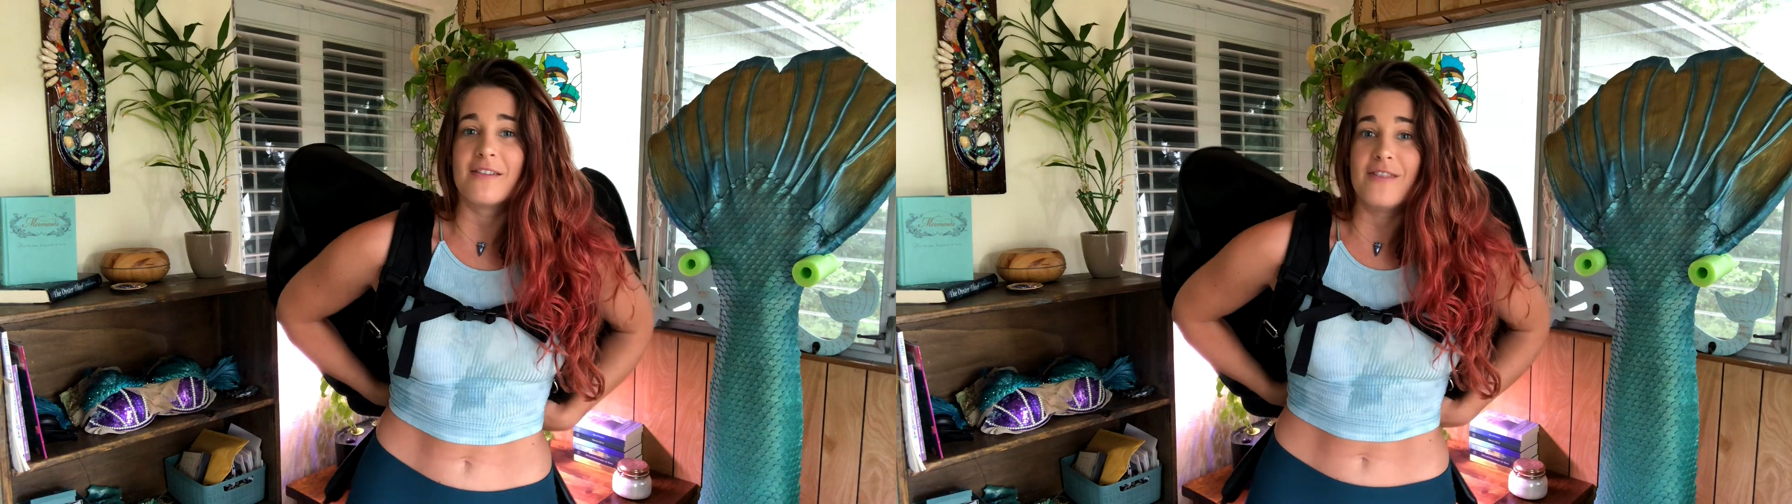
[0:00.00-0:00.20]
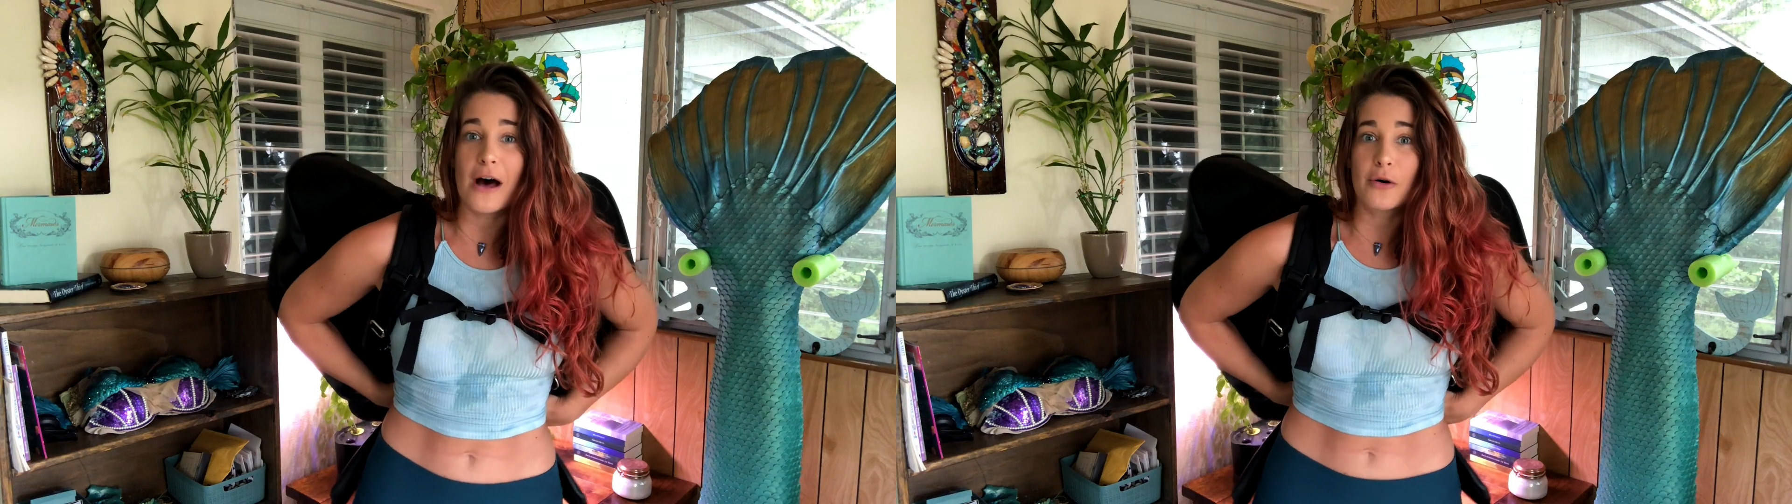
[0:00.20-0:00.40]

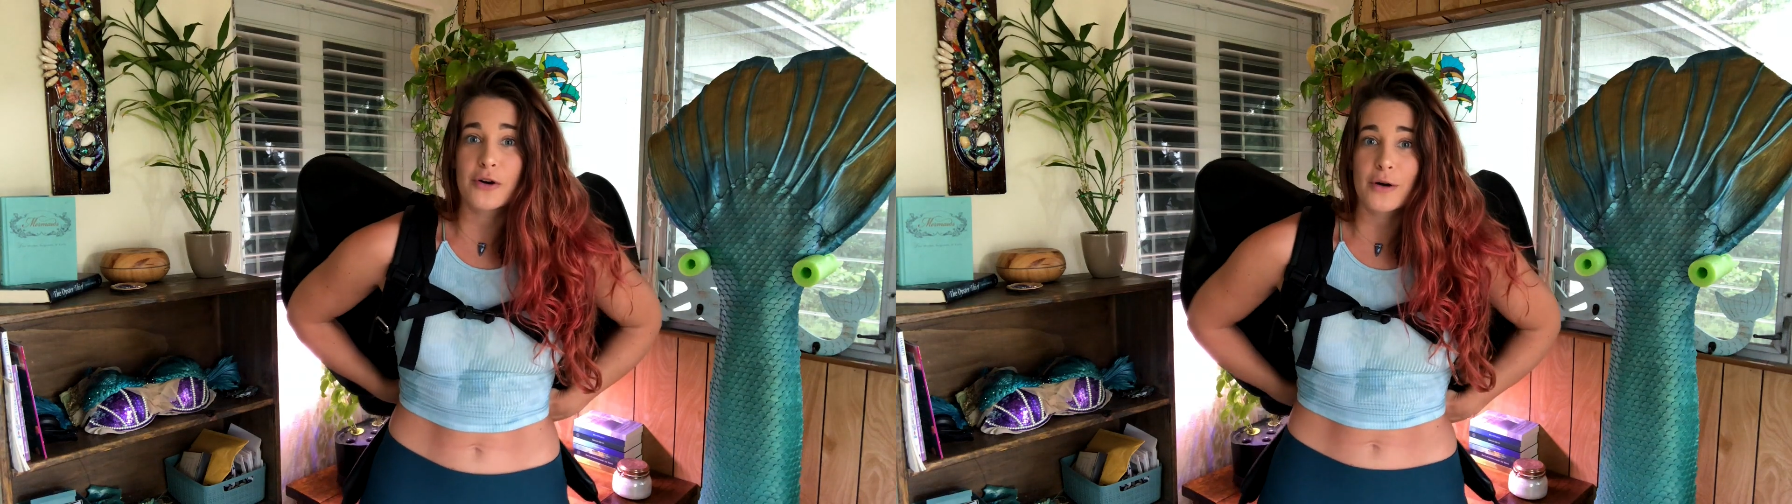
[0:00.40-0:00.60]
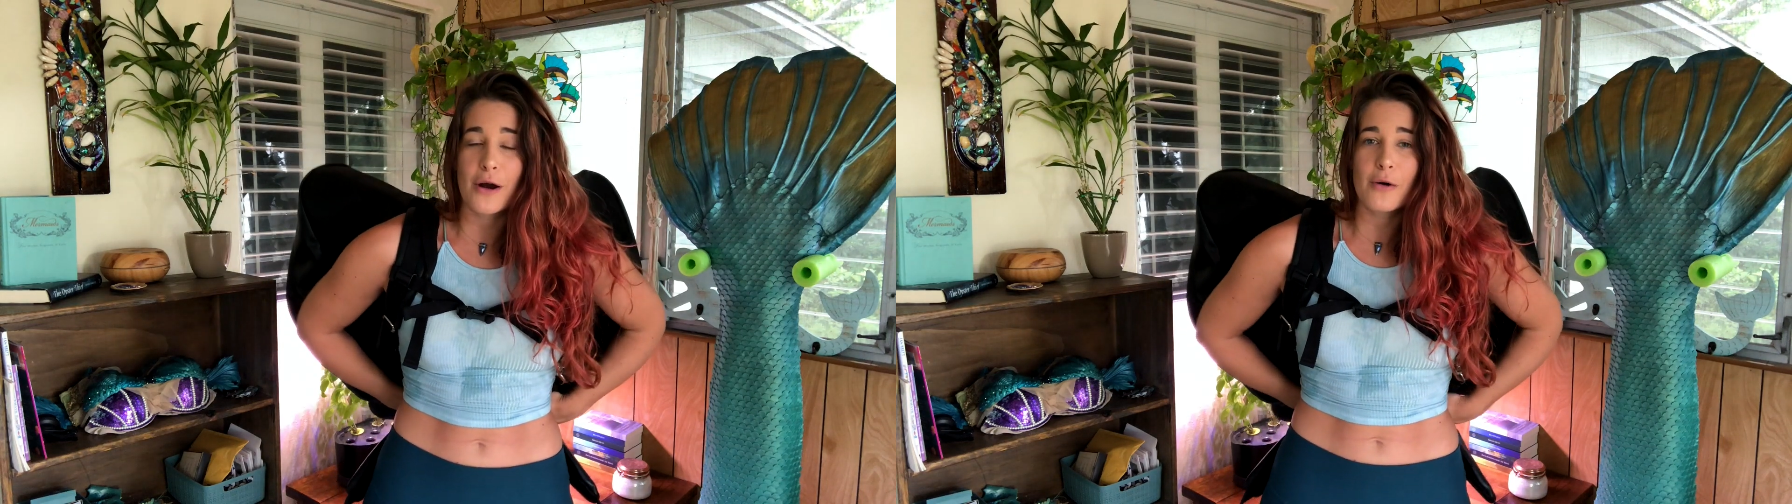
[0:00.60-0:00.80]

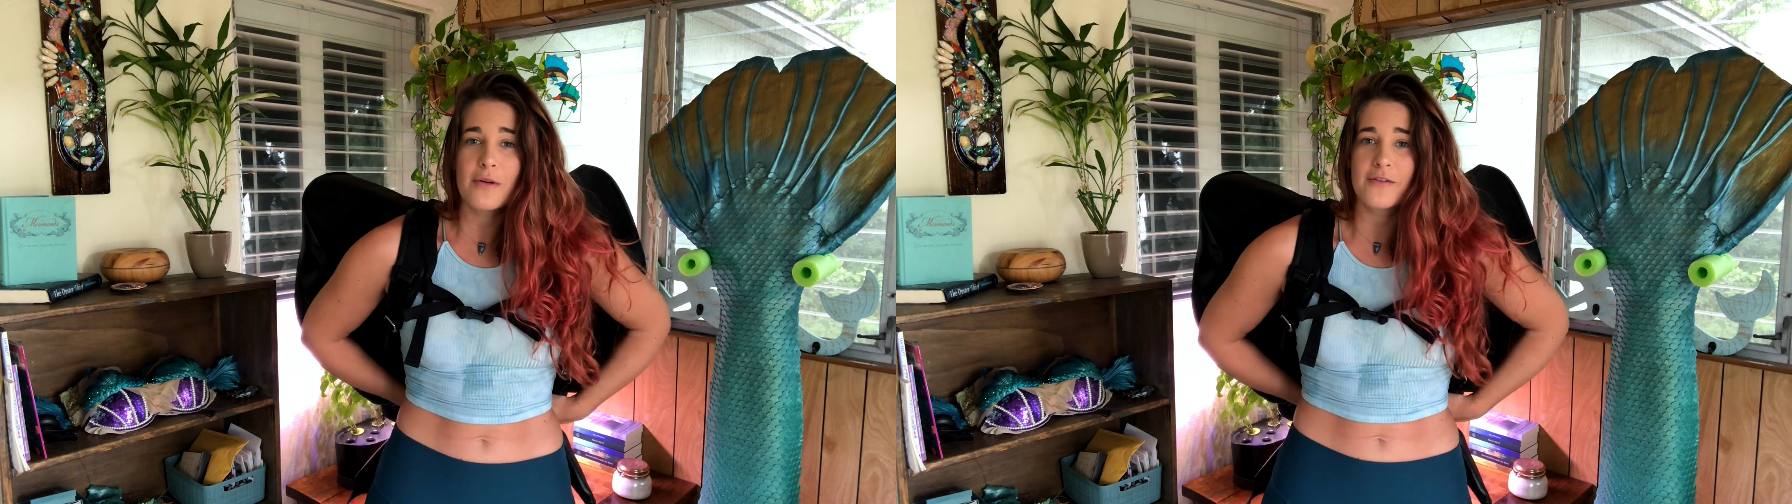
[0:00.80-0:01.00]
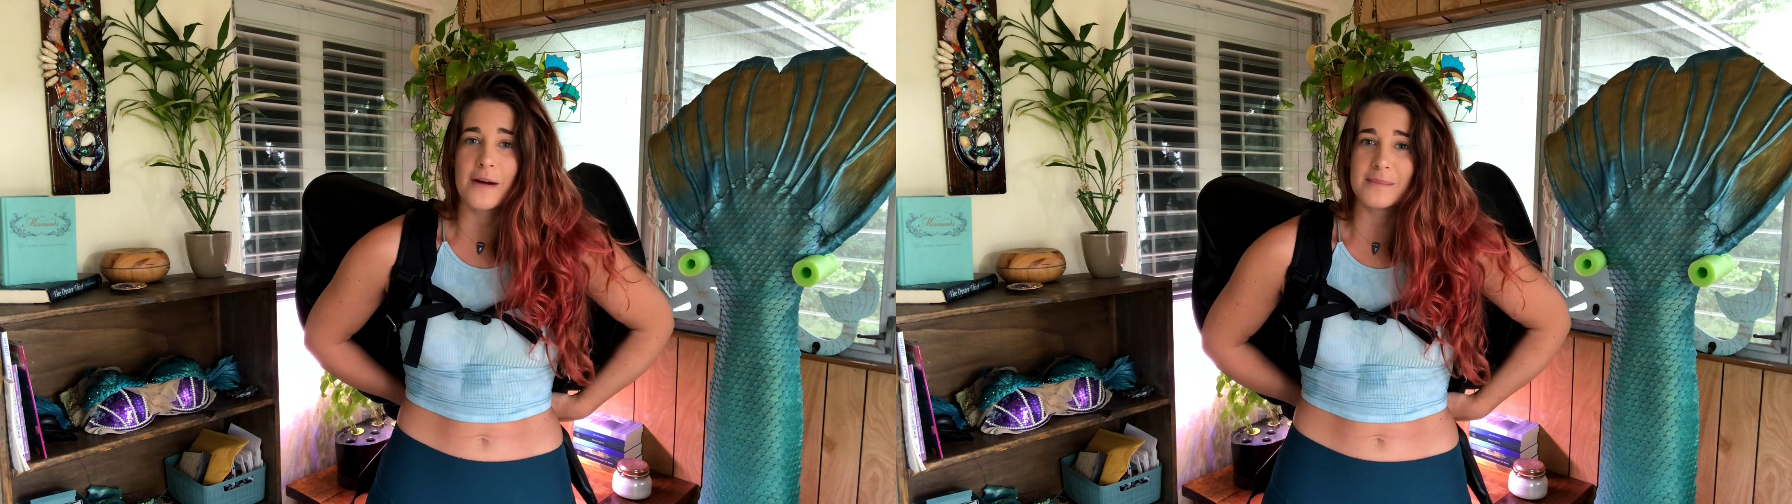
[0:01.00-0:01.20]

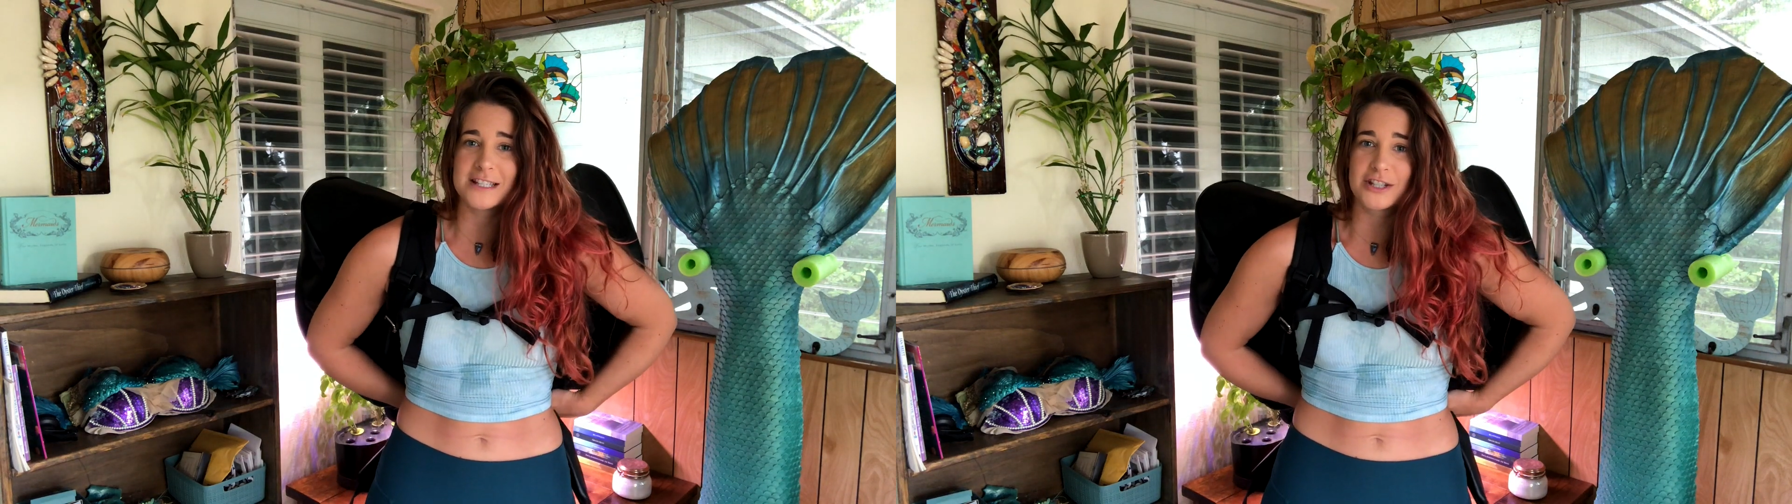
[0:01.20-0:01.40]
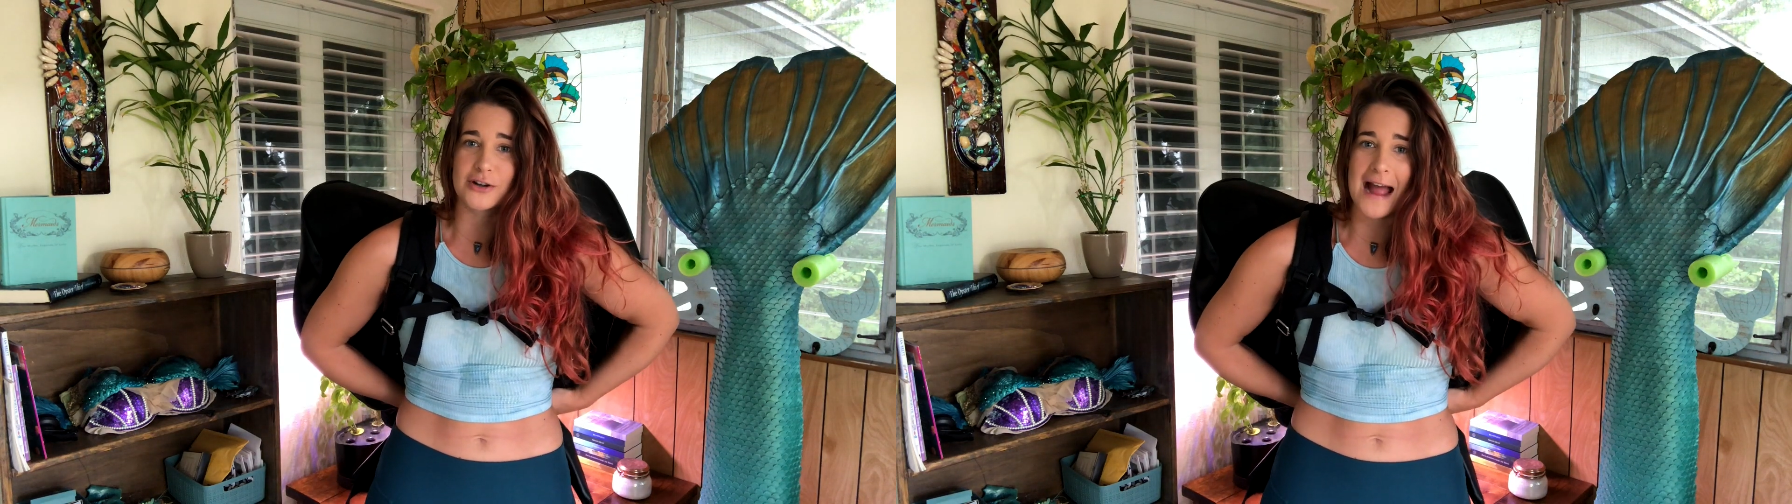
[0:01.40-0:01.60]
Velcro from the
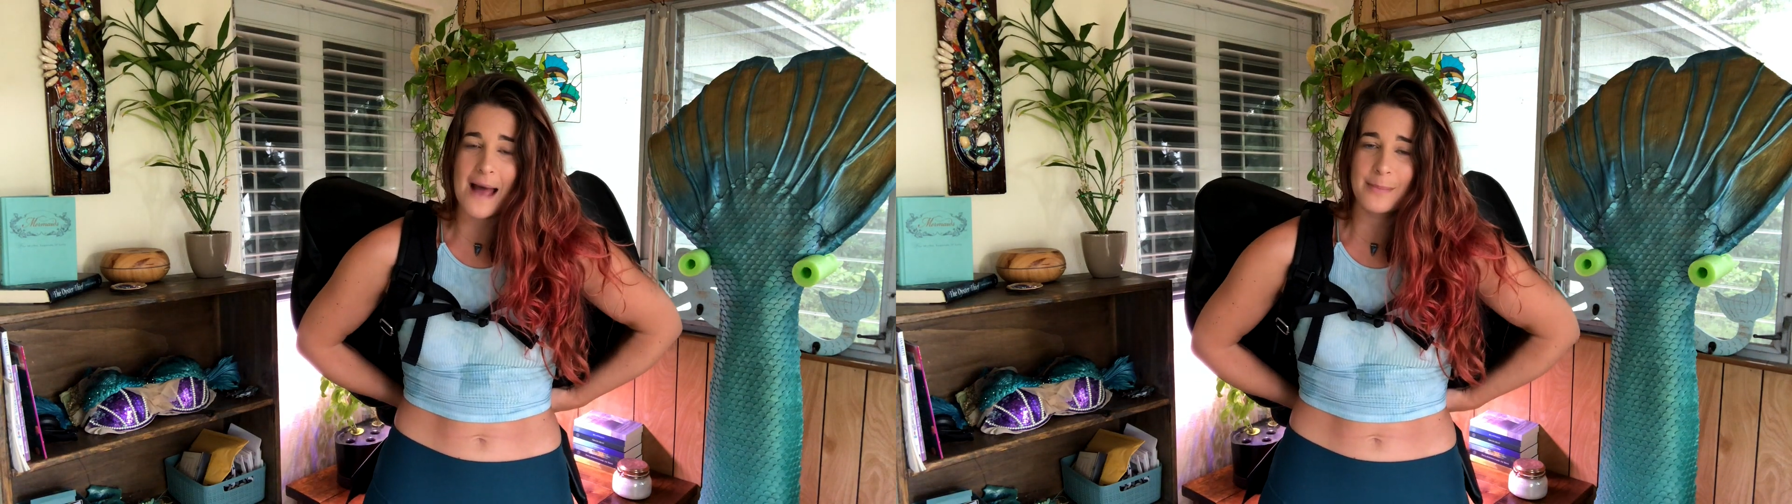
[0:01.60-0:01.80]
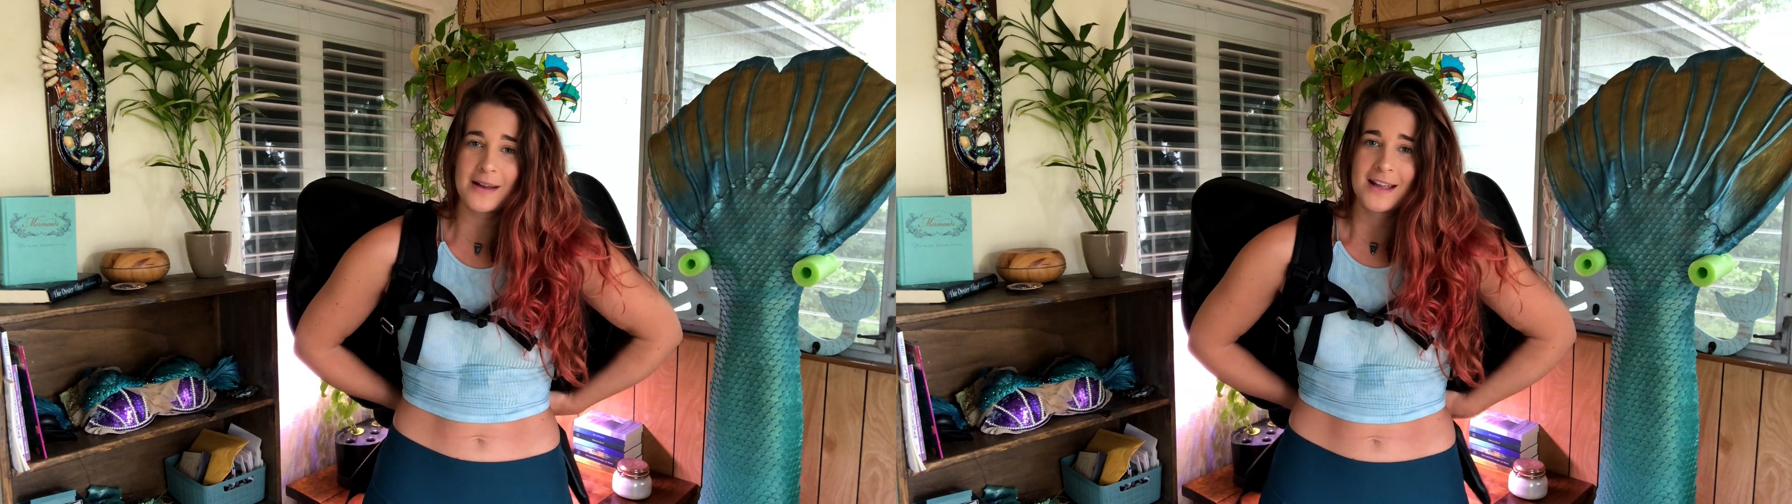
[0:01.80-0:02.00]
strap.